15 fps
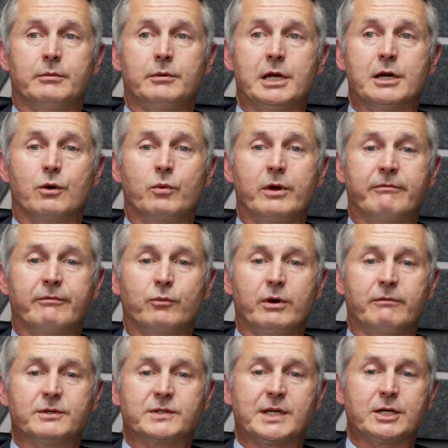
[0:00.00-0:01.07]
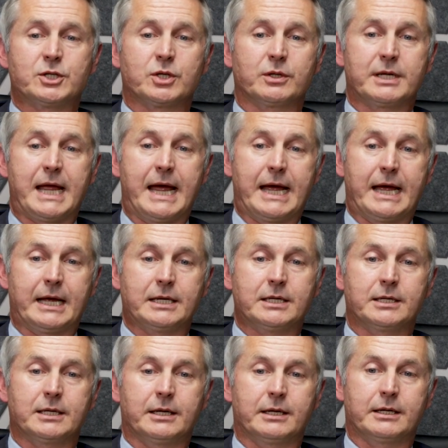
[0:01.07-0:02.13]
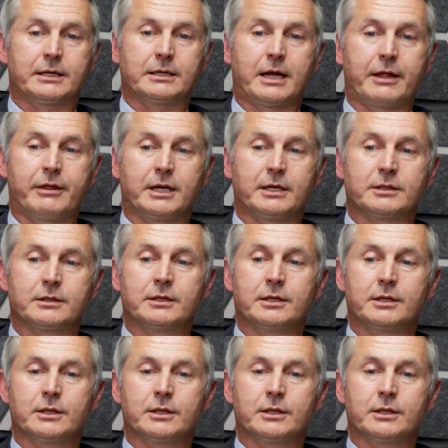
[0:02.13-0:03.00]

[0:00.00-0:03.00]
we've essentially had, I think,